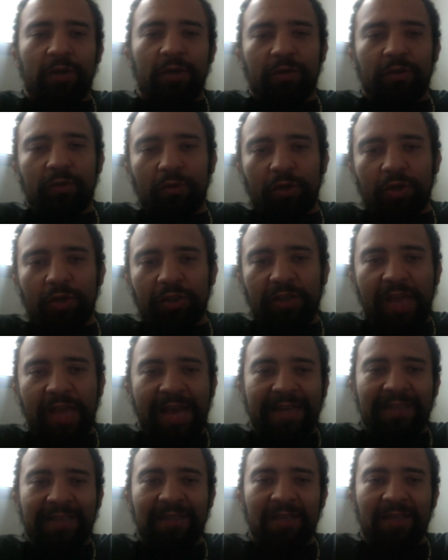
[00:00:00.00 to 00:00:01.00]
her to her
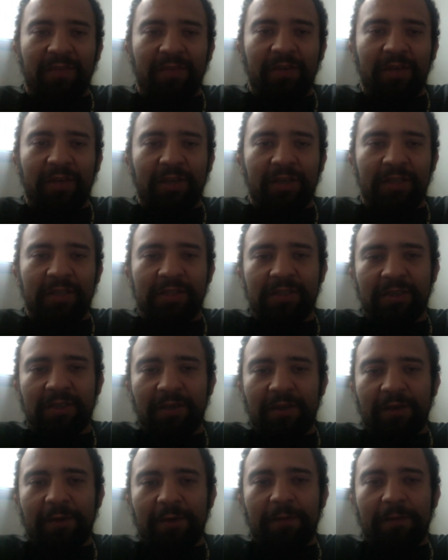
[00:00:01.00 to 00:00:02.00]
activities,
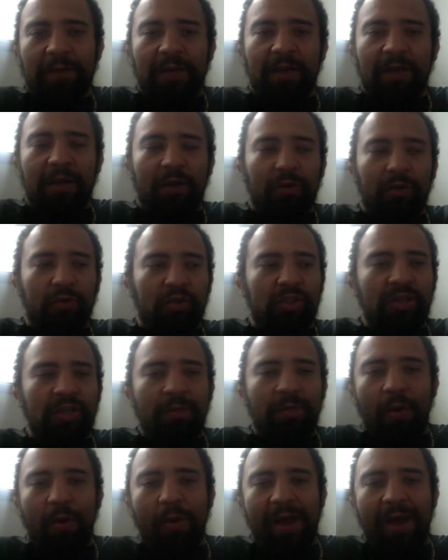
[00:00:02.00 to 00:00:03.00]
yeah. you know, to see
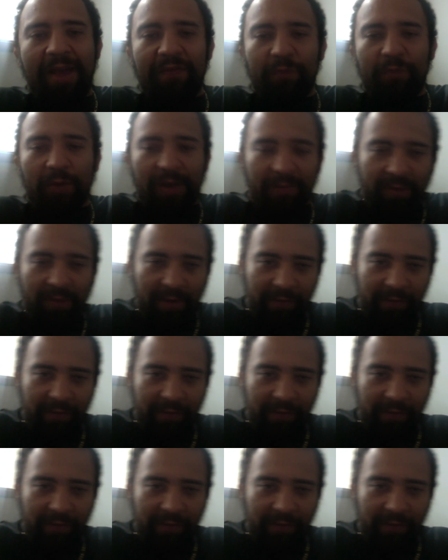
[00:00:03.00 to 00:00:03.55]
my wife whenever.